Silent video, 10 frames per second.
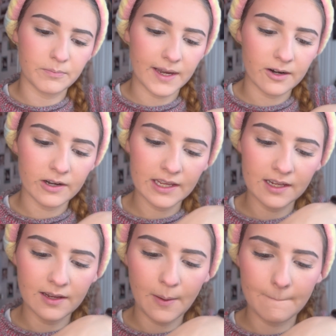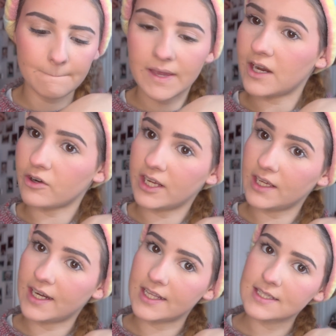Berry Mary,
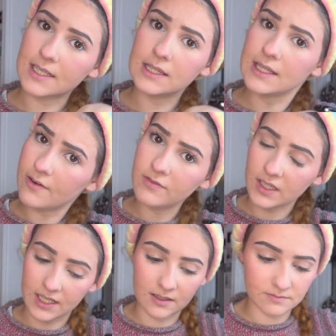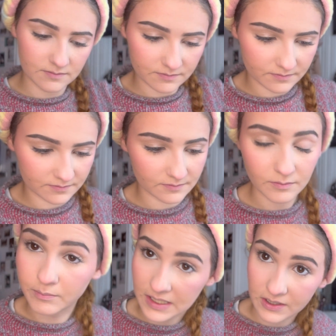and it's a lovely
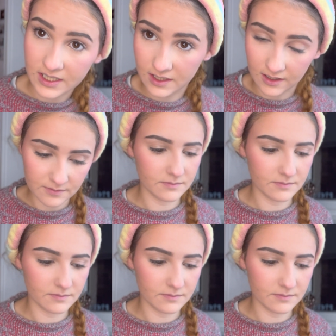berry color.